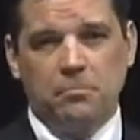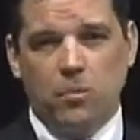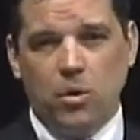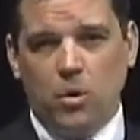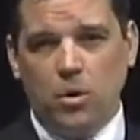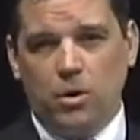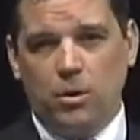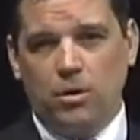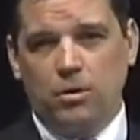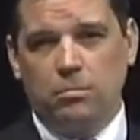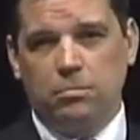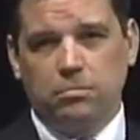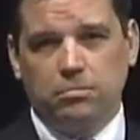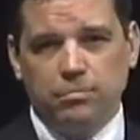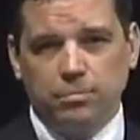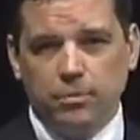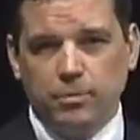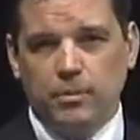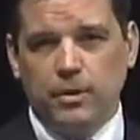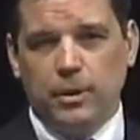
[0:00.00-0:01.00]
all,
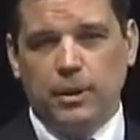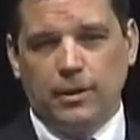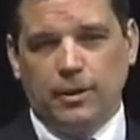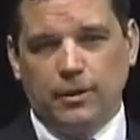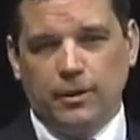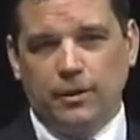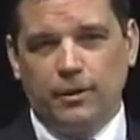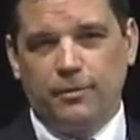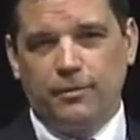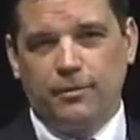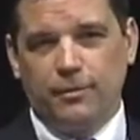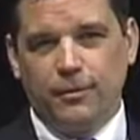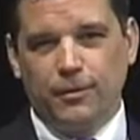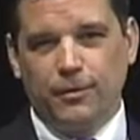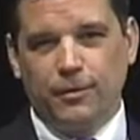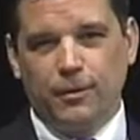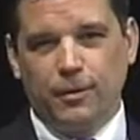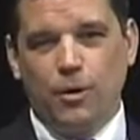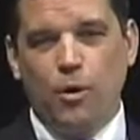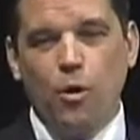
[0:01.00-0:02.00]
the
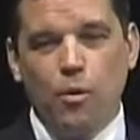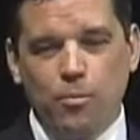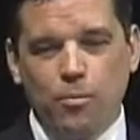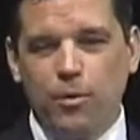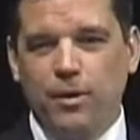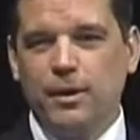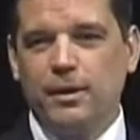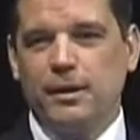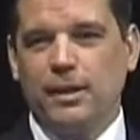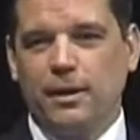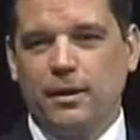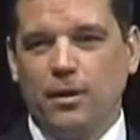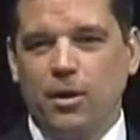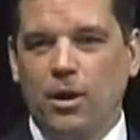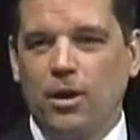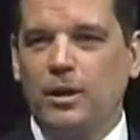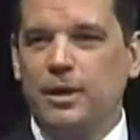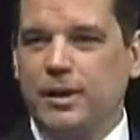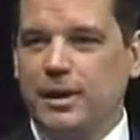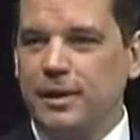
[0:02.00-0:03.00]
hope was that
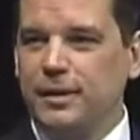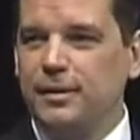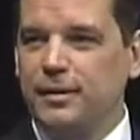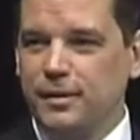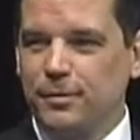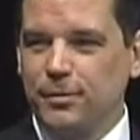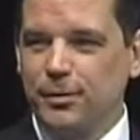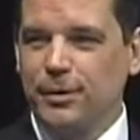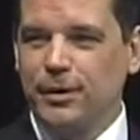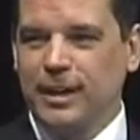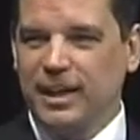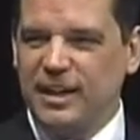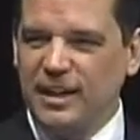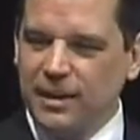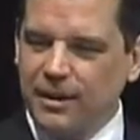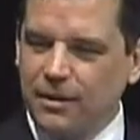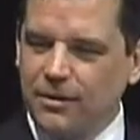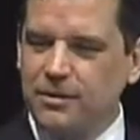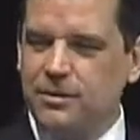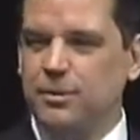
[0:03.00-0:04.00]
all states would
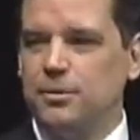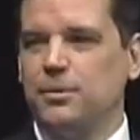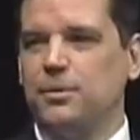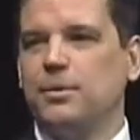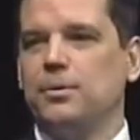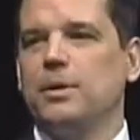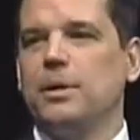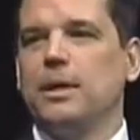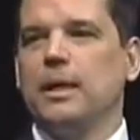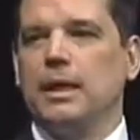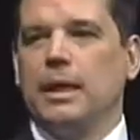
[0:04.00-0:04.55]
adhere to,